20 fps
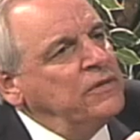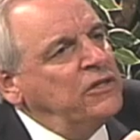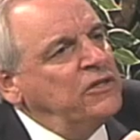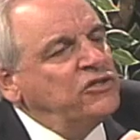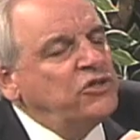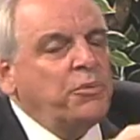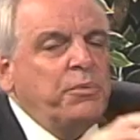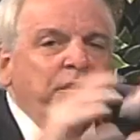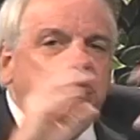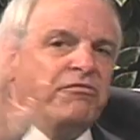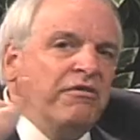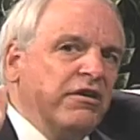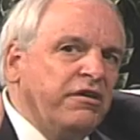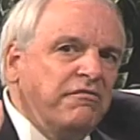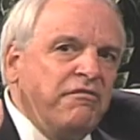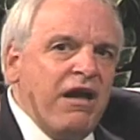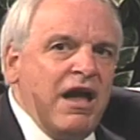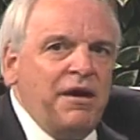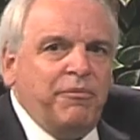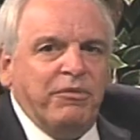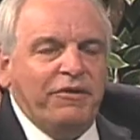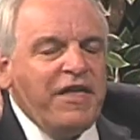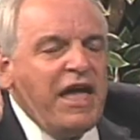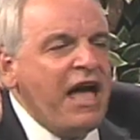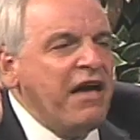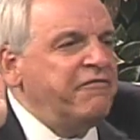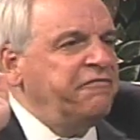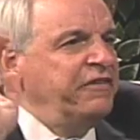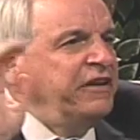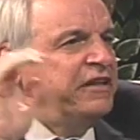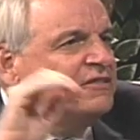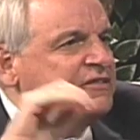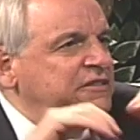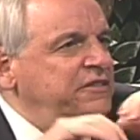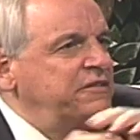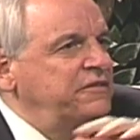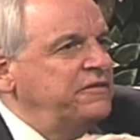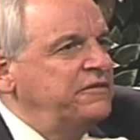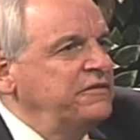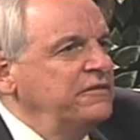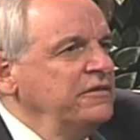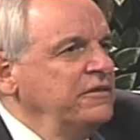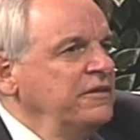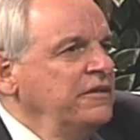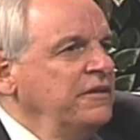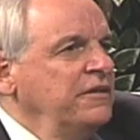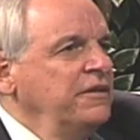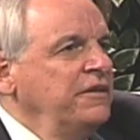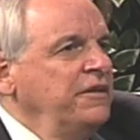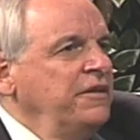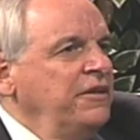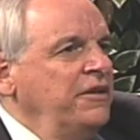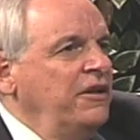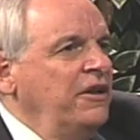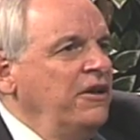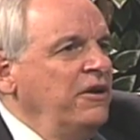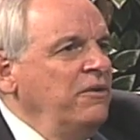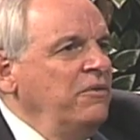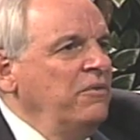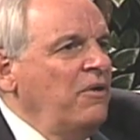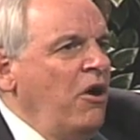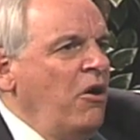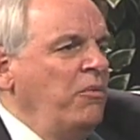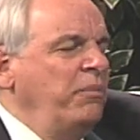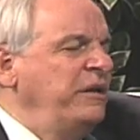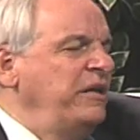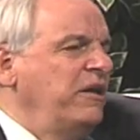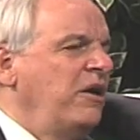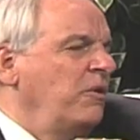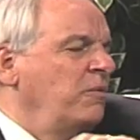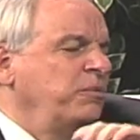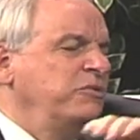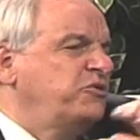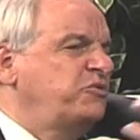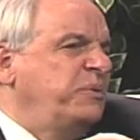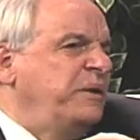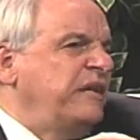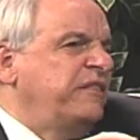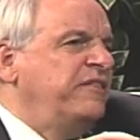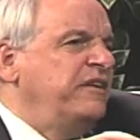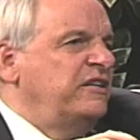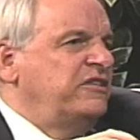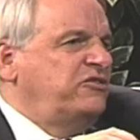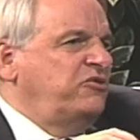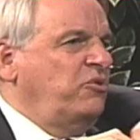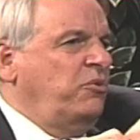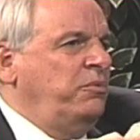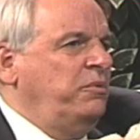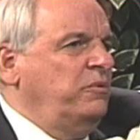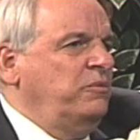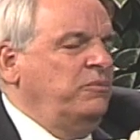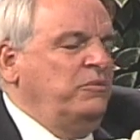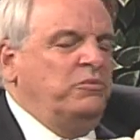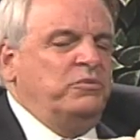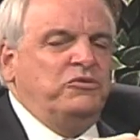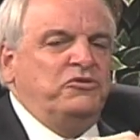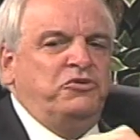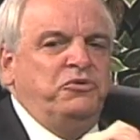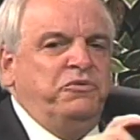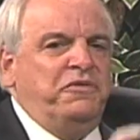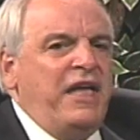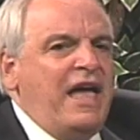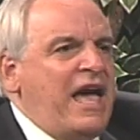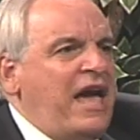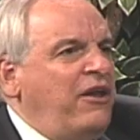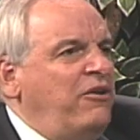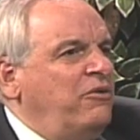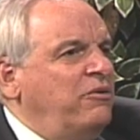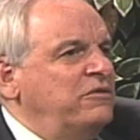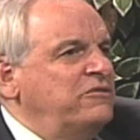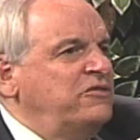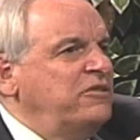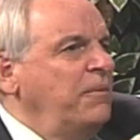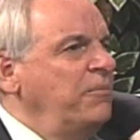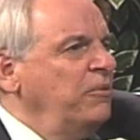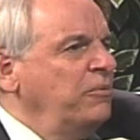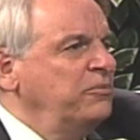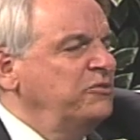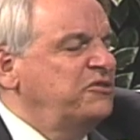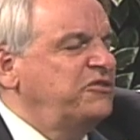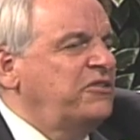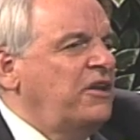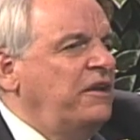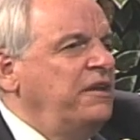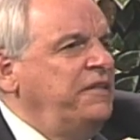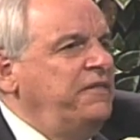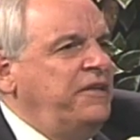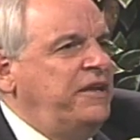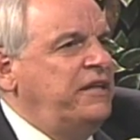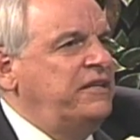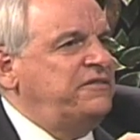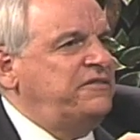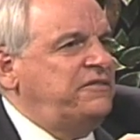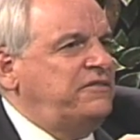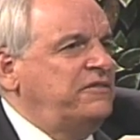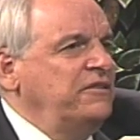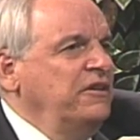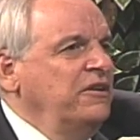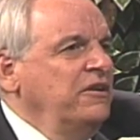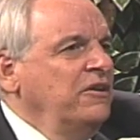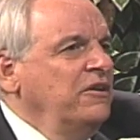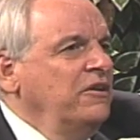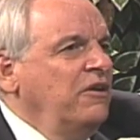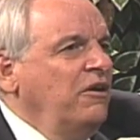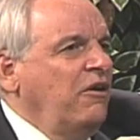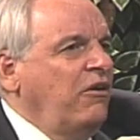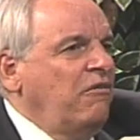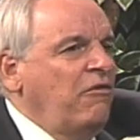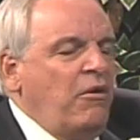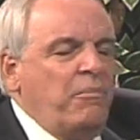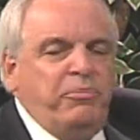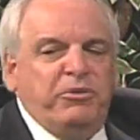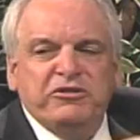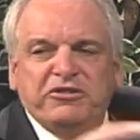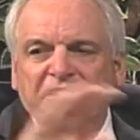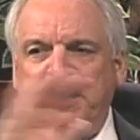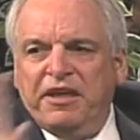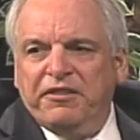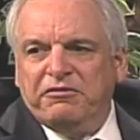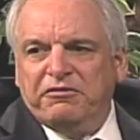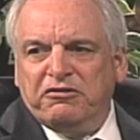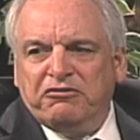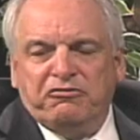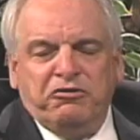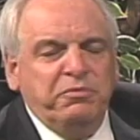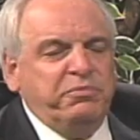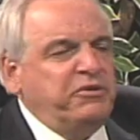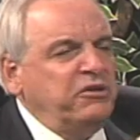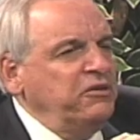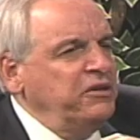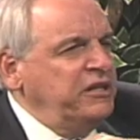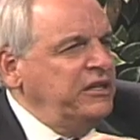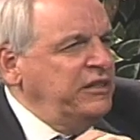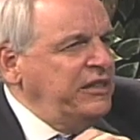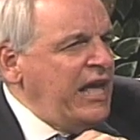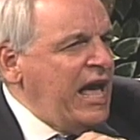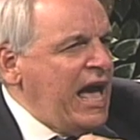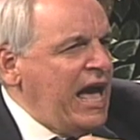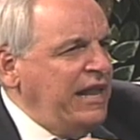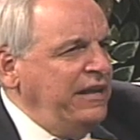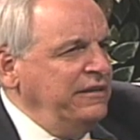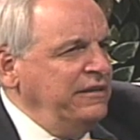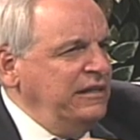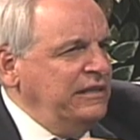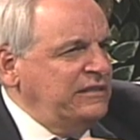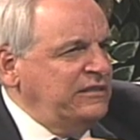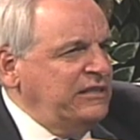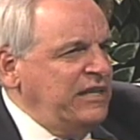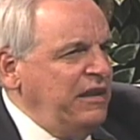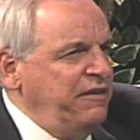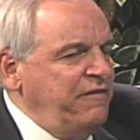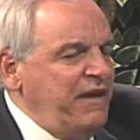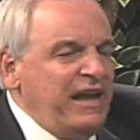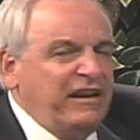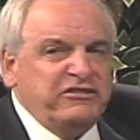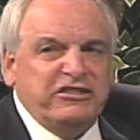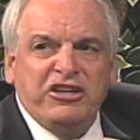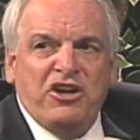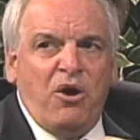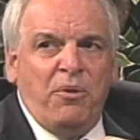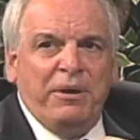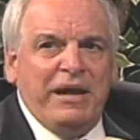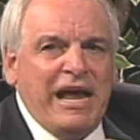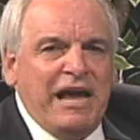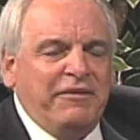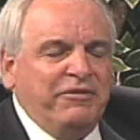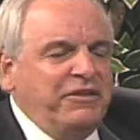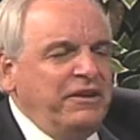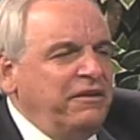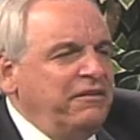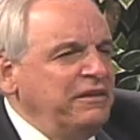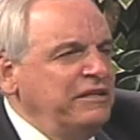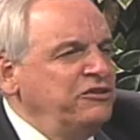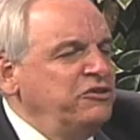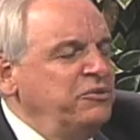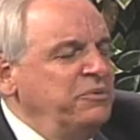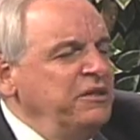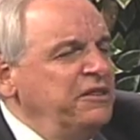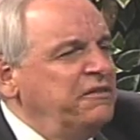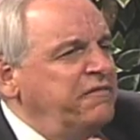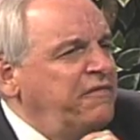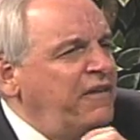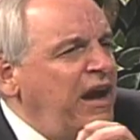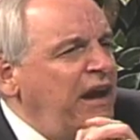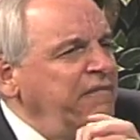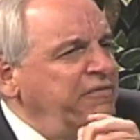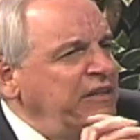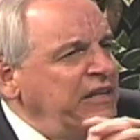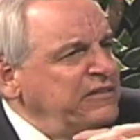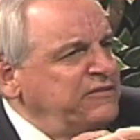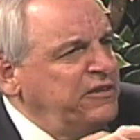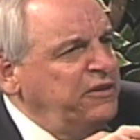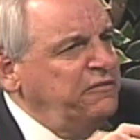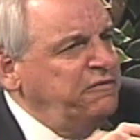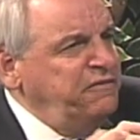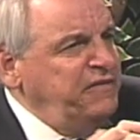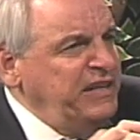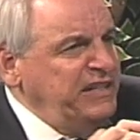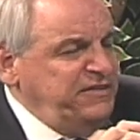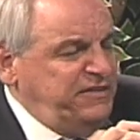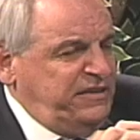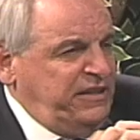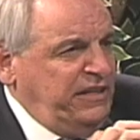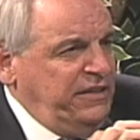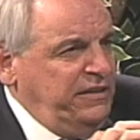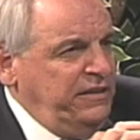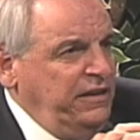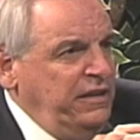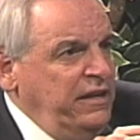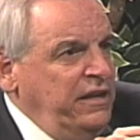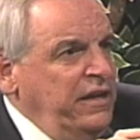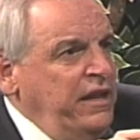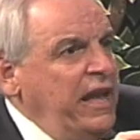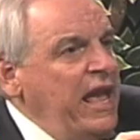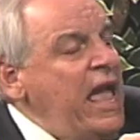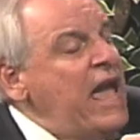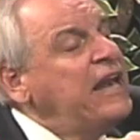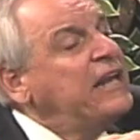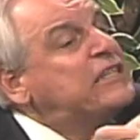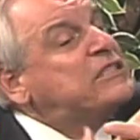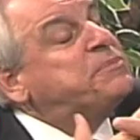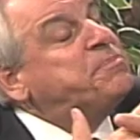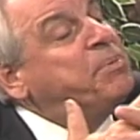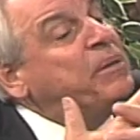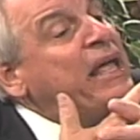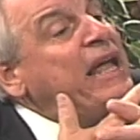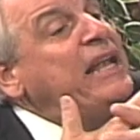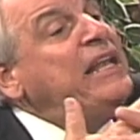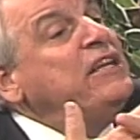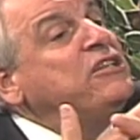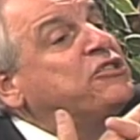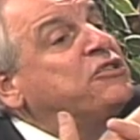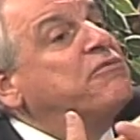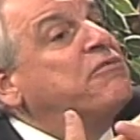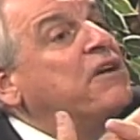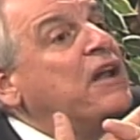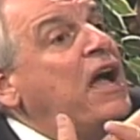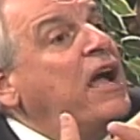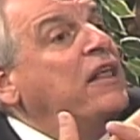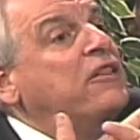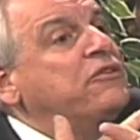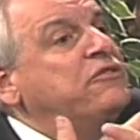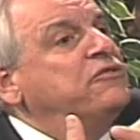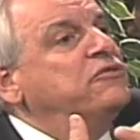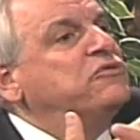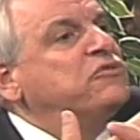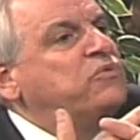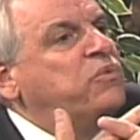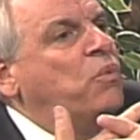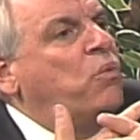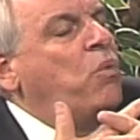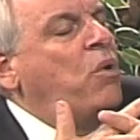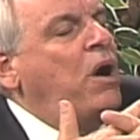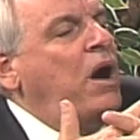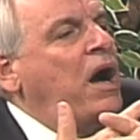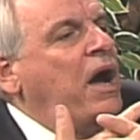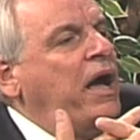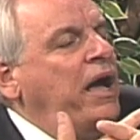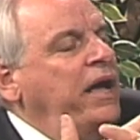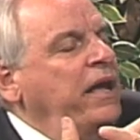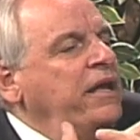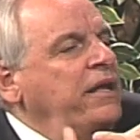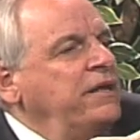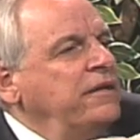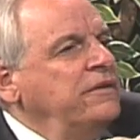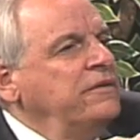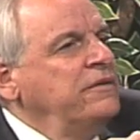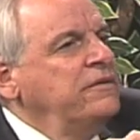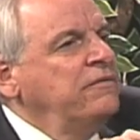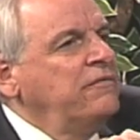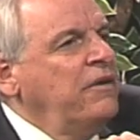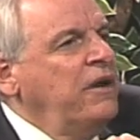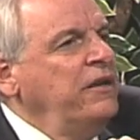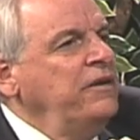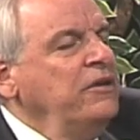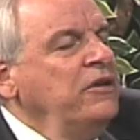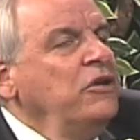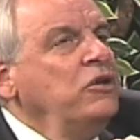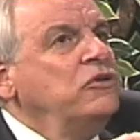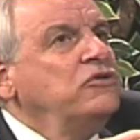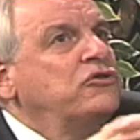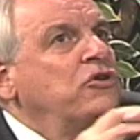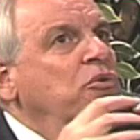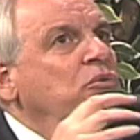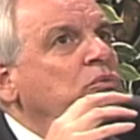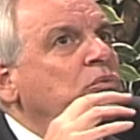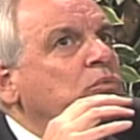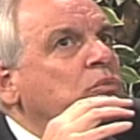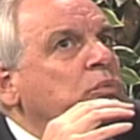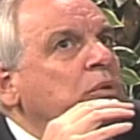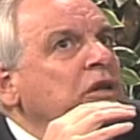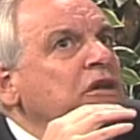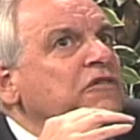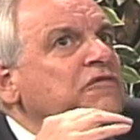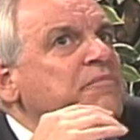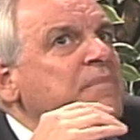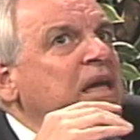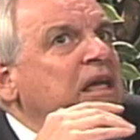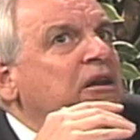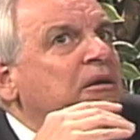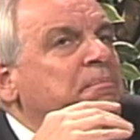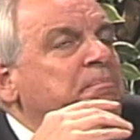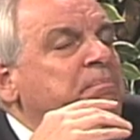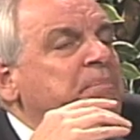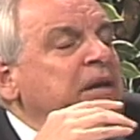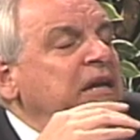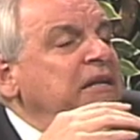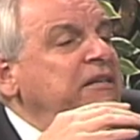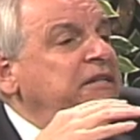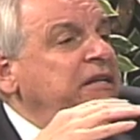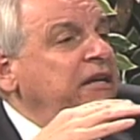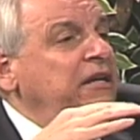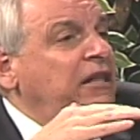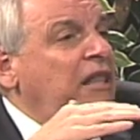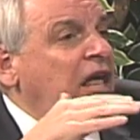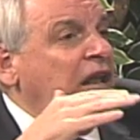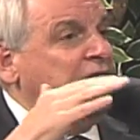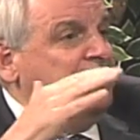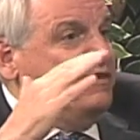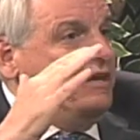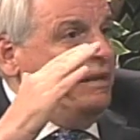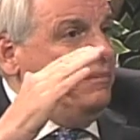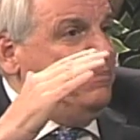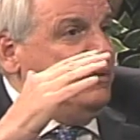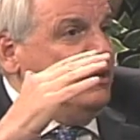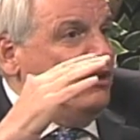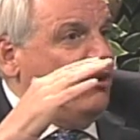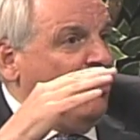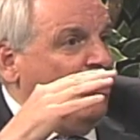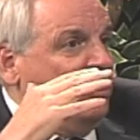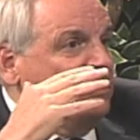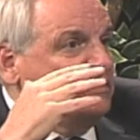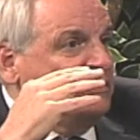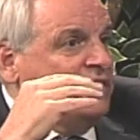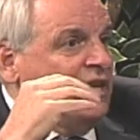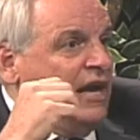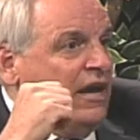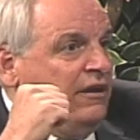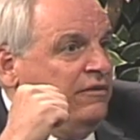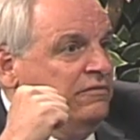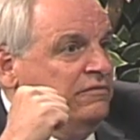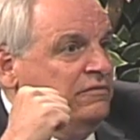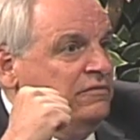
So we run around with half fixes. You know, we'll tweak this, or we'll do that, or someone will study this, or I'll put together a group to look at that, instead of actually going out there and doing the 5 things that'll fix it. And explaining to Rhode Islanders why. Right? So we've made a big deal out of keeping costs down.